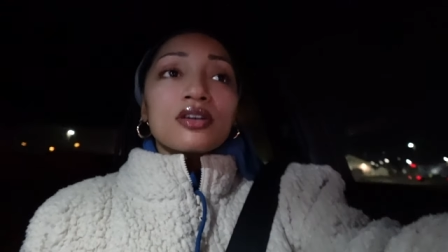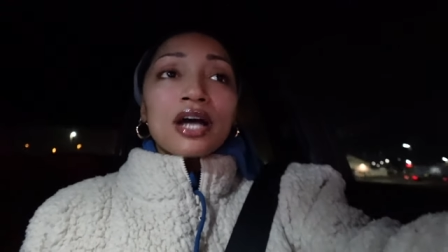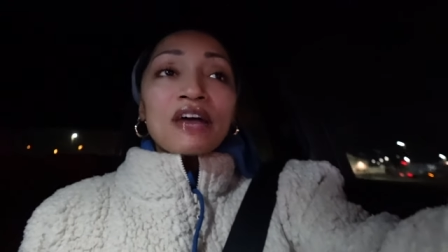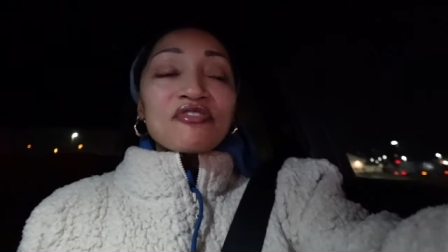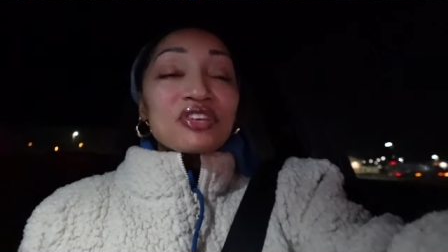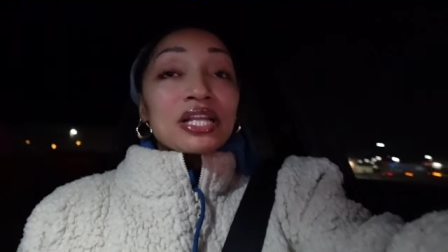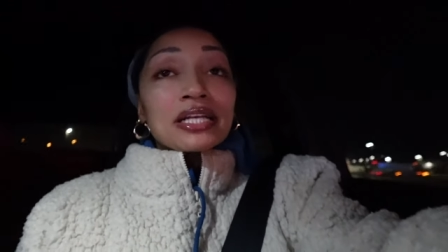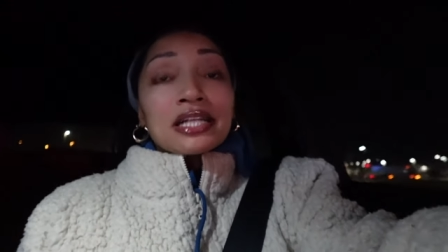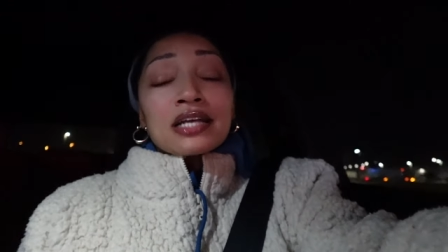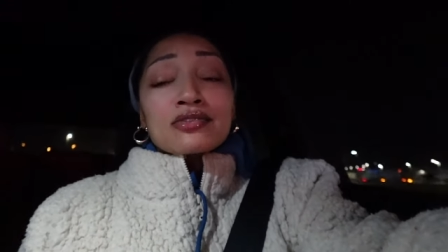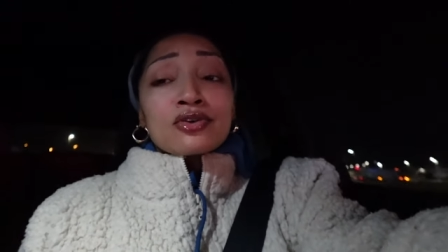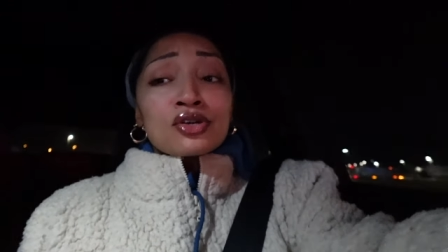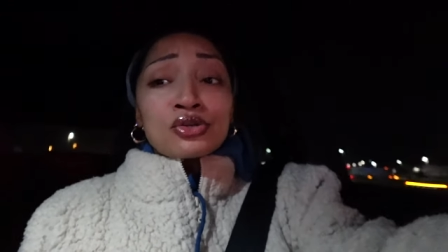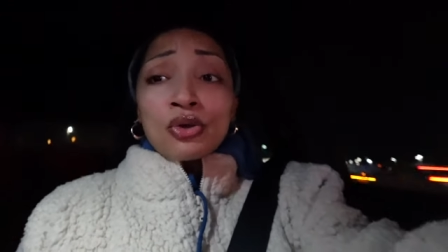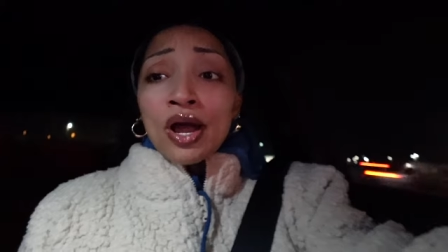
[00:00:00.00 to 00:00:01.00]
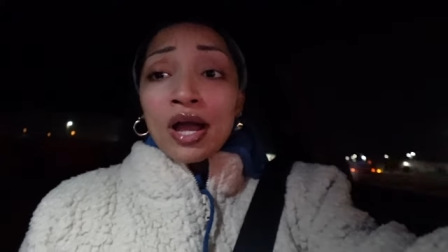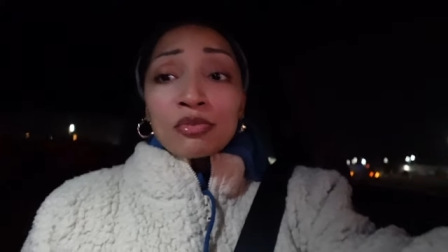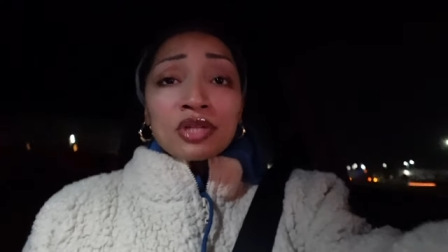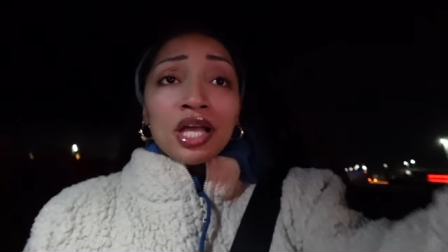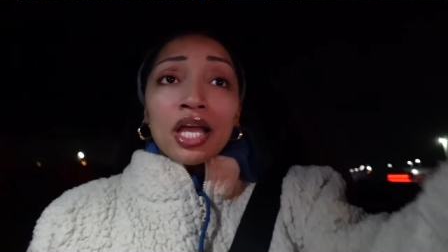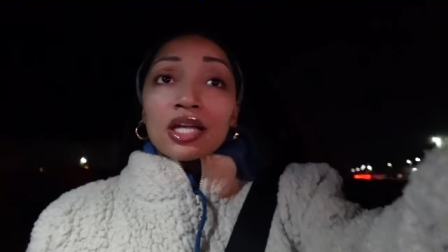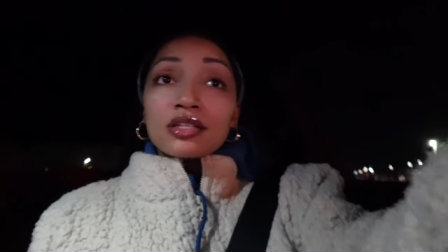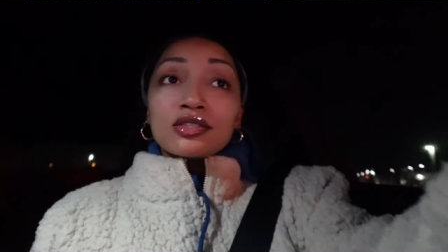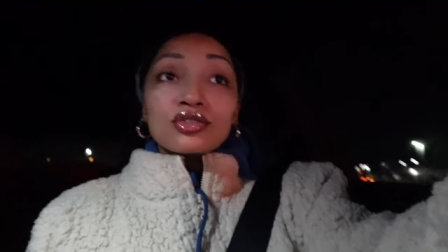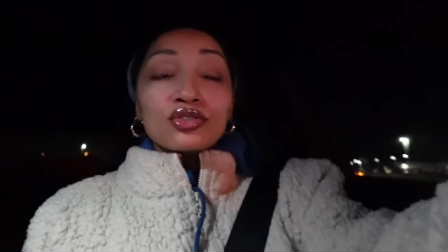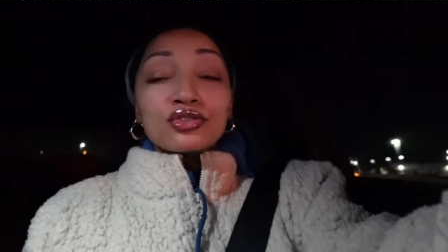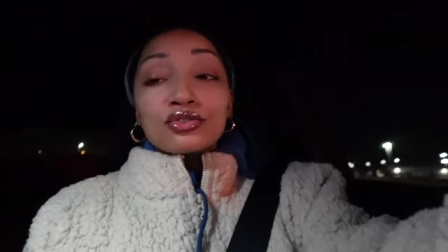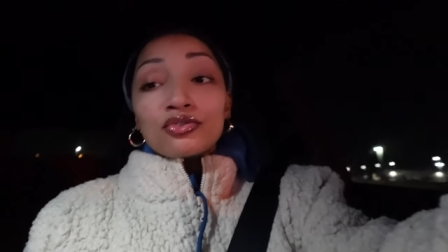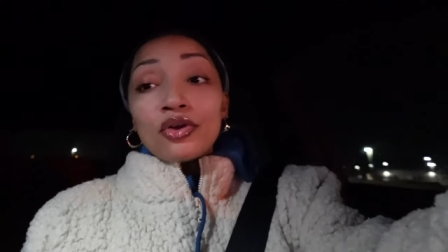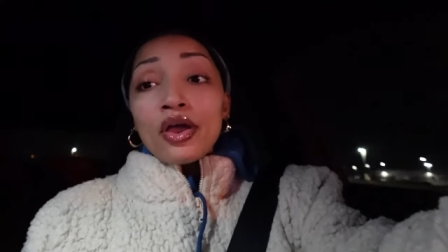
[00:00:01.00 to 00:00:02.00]
I feel like that's all you obligated to
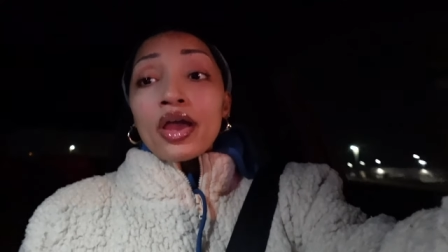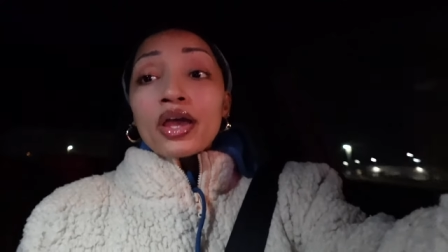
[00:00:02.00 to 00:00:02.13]
do,